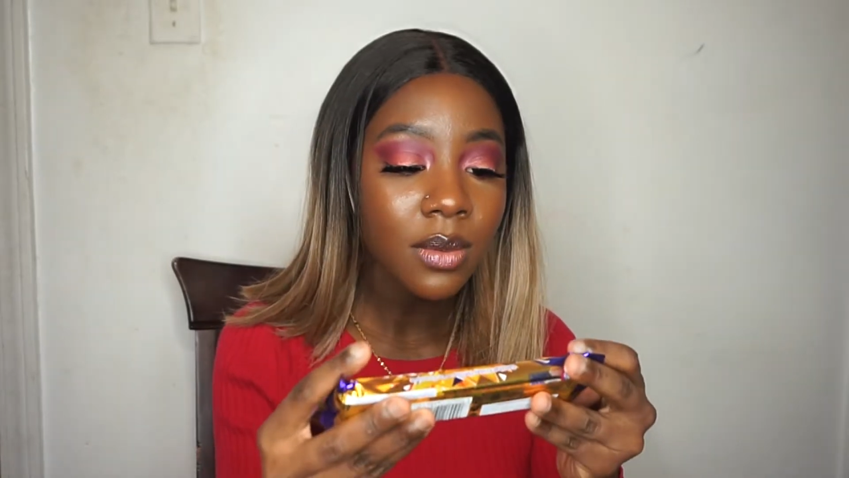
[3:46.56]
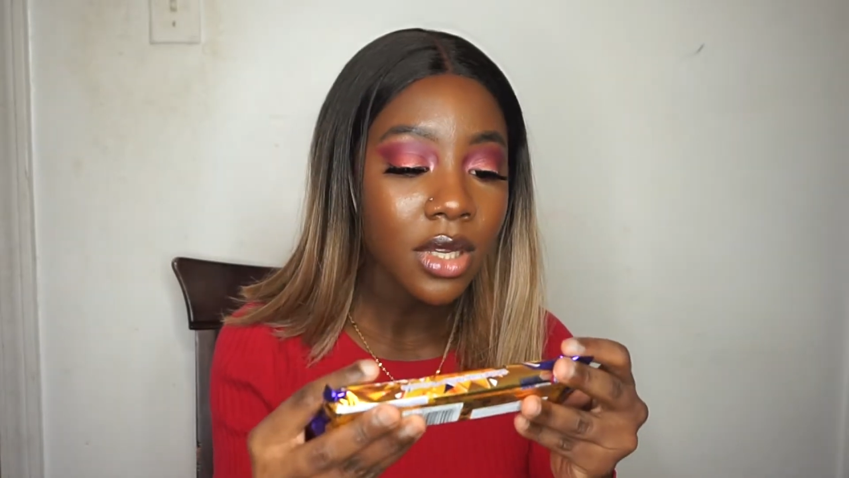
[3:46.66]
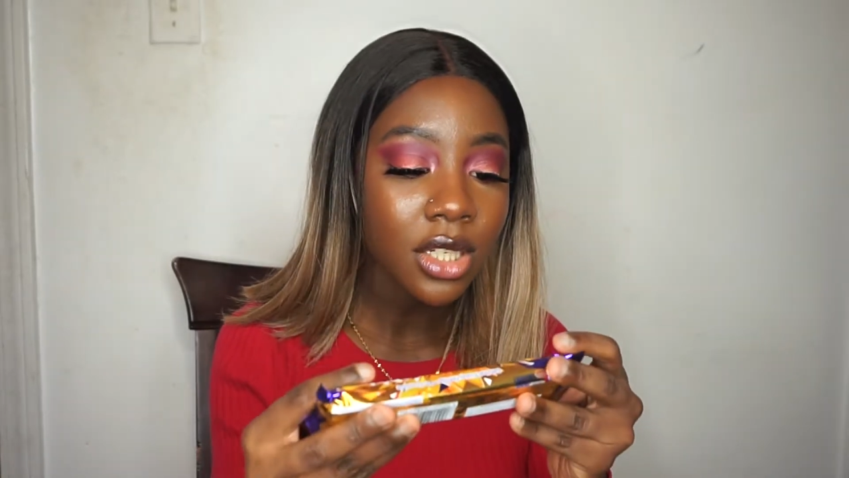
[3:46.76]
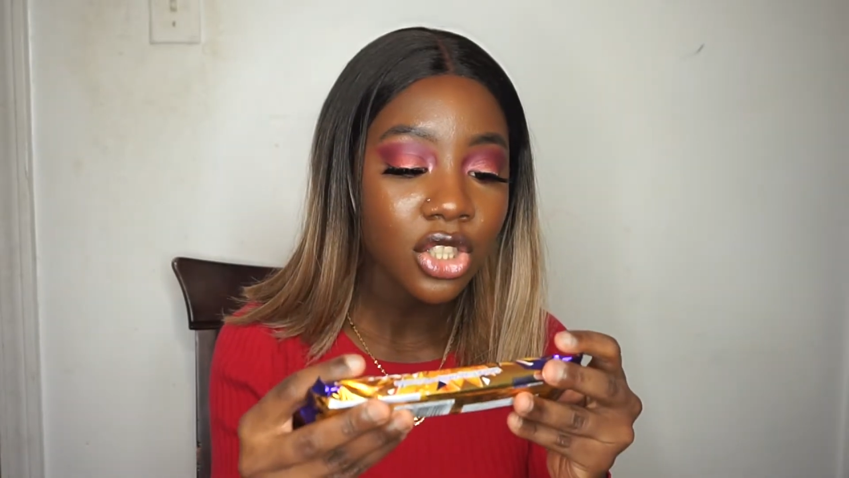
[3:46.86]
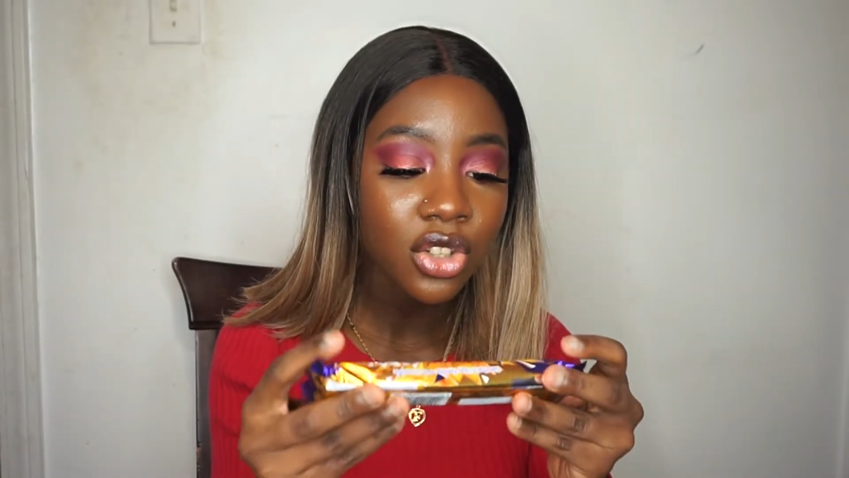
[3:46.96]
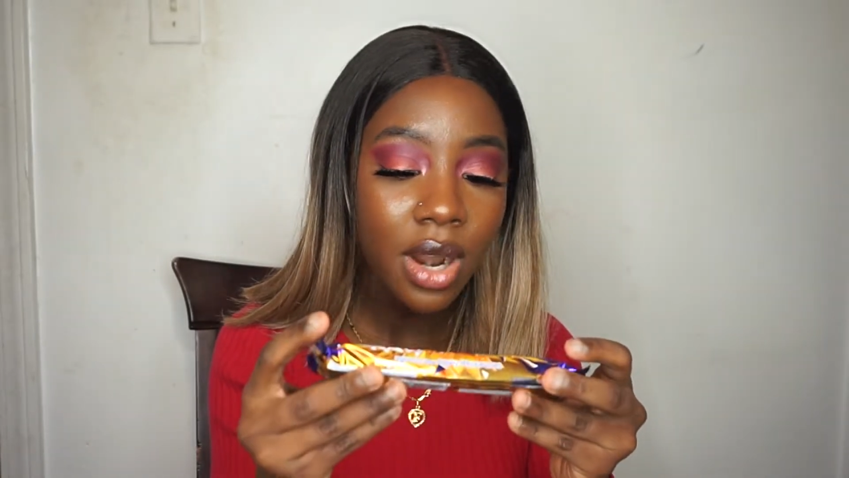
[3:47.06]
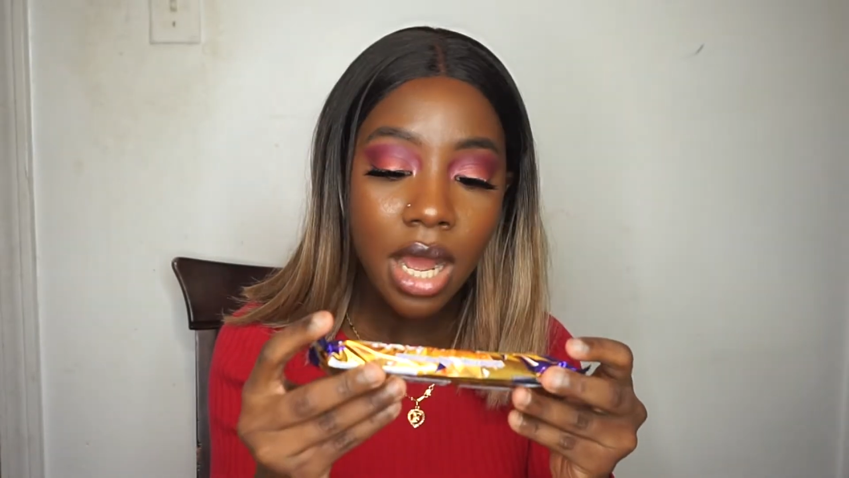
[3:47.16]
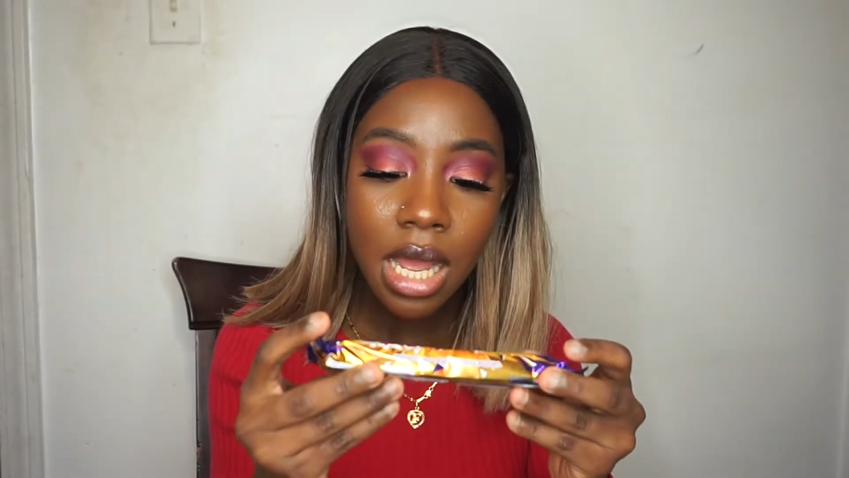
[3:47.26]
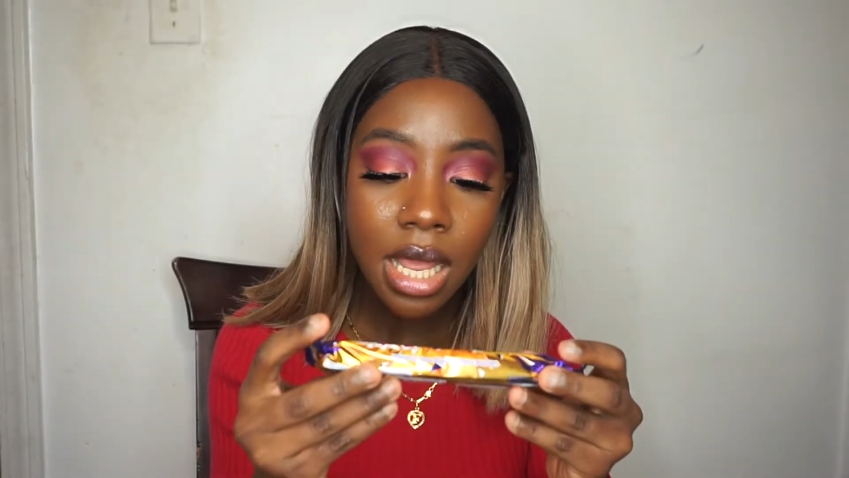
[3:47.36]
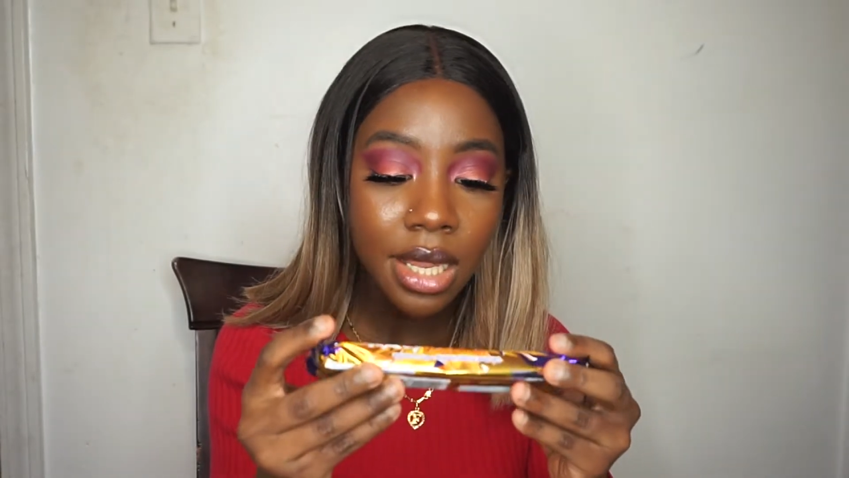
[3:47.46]
I'm gonna
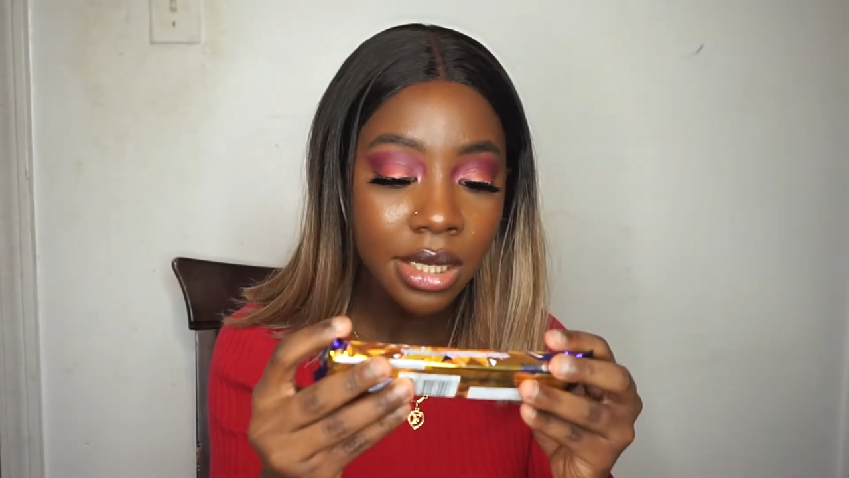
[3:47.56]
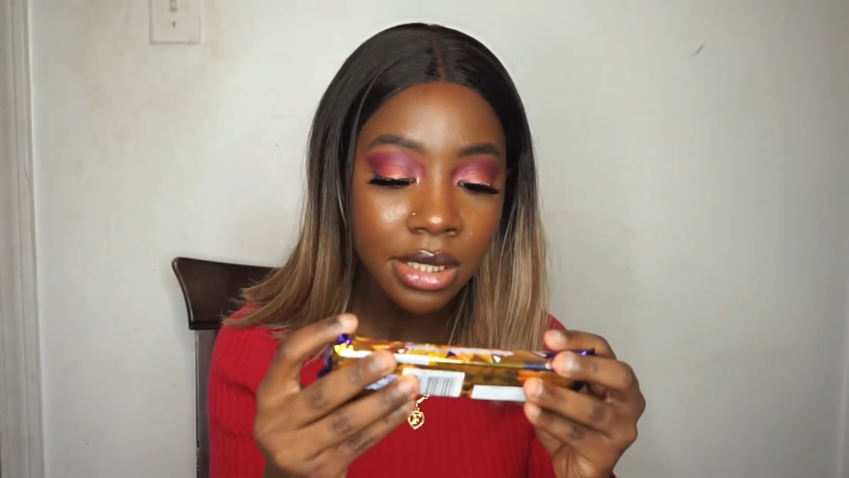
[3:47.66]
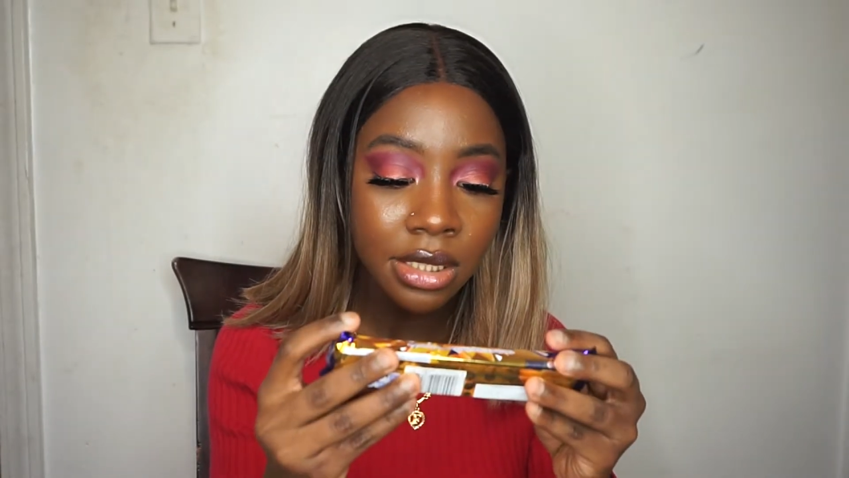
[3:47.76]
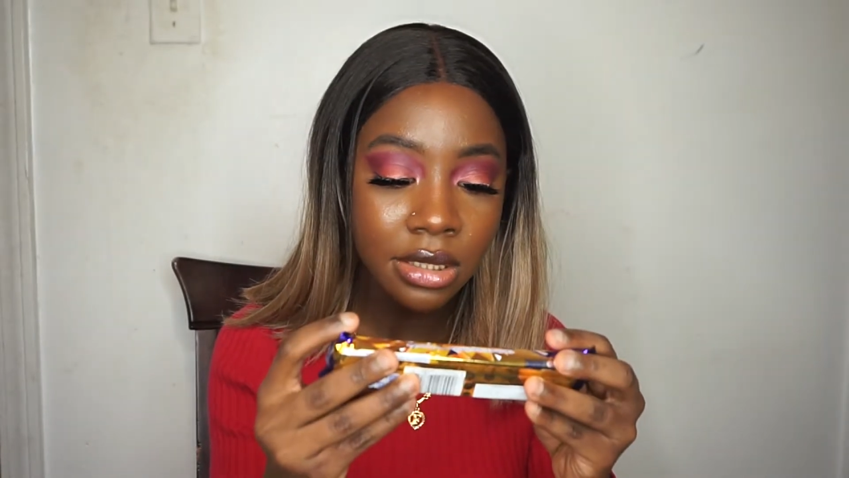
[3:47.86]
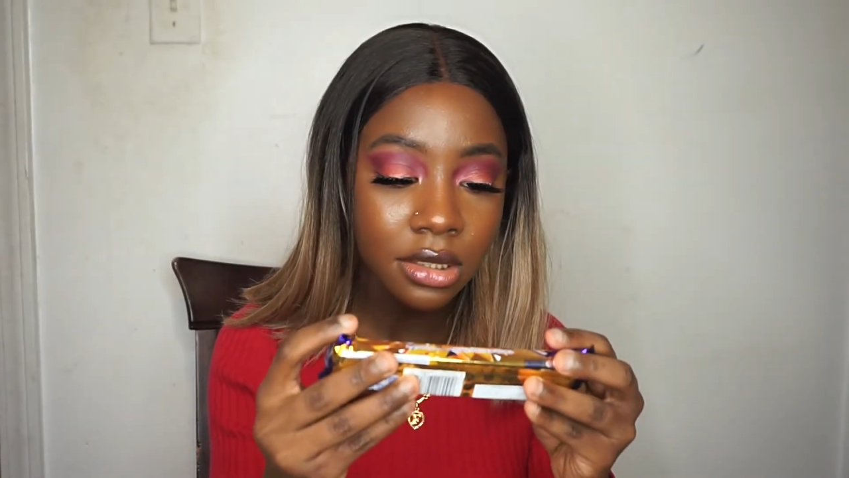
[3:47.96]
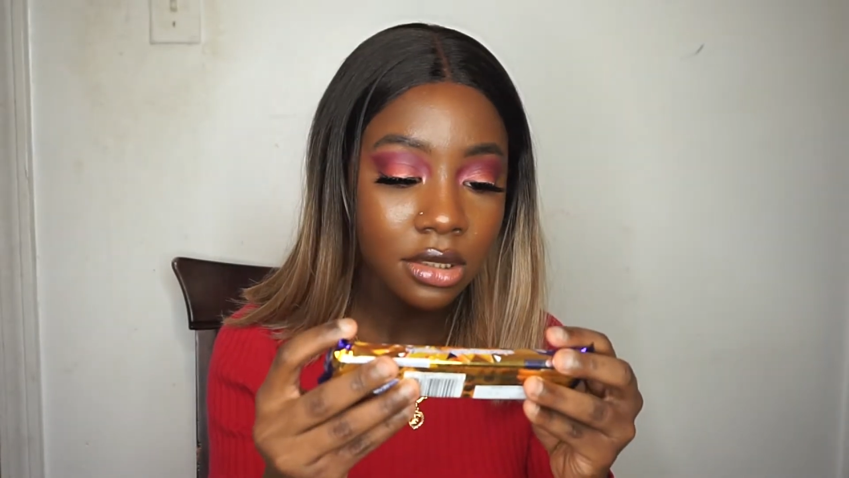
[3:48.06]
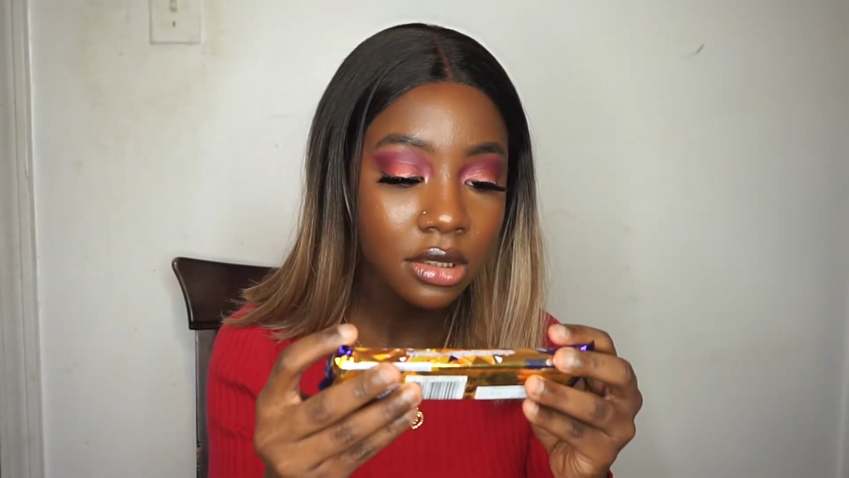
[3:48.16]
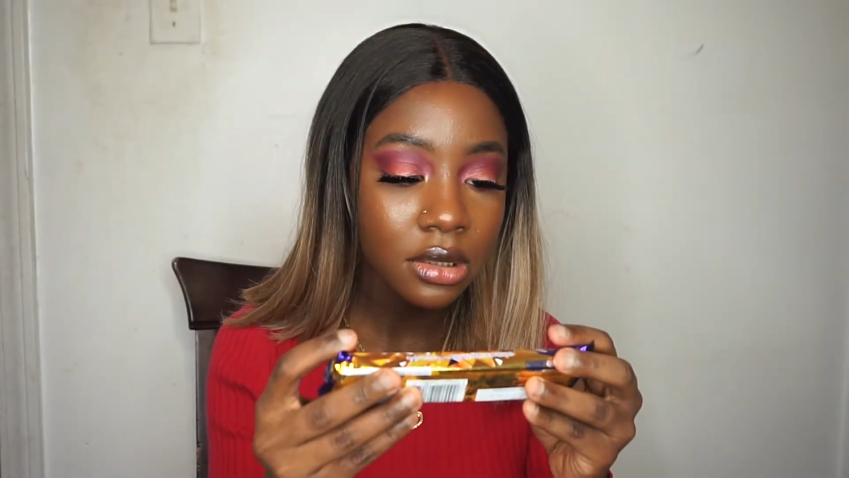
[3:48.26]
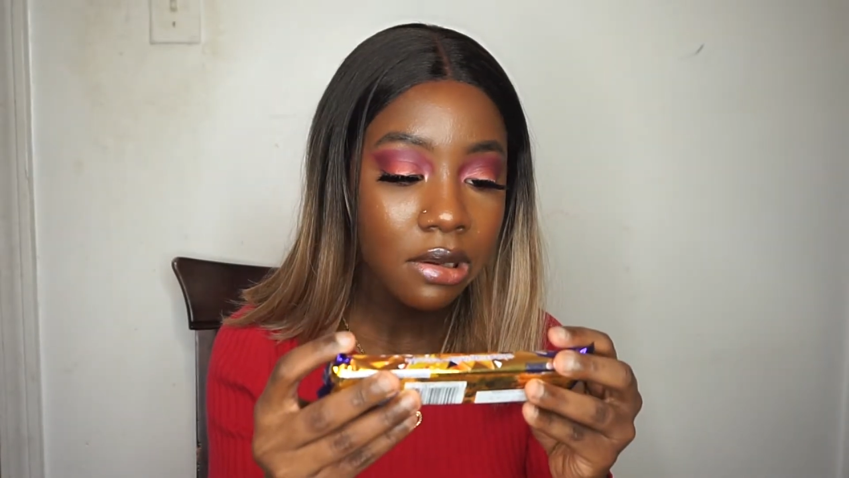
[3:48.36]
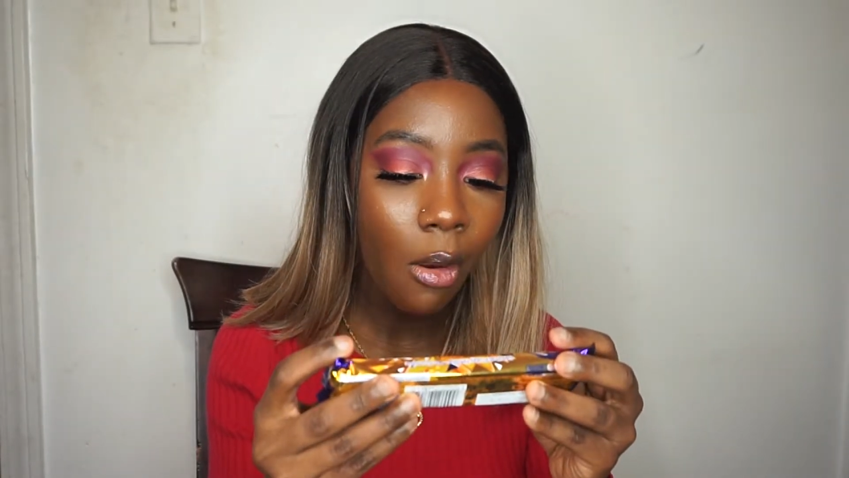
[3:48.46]
try
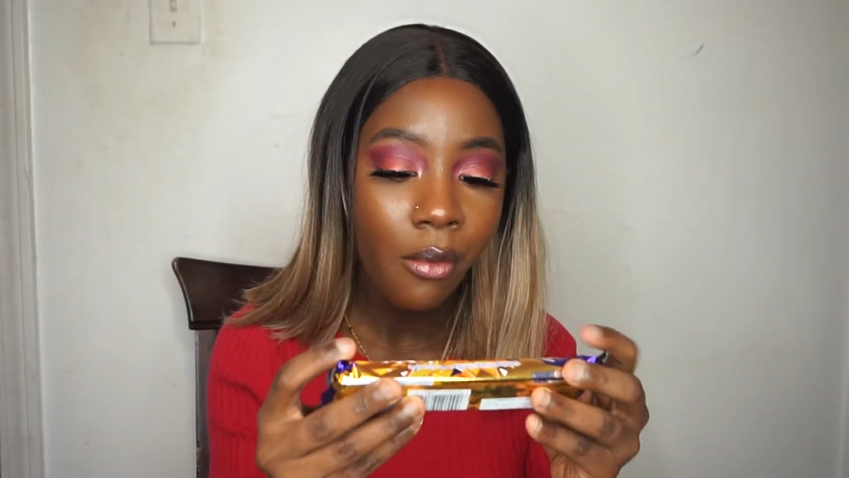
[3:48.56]
is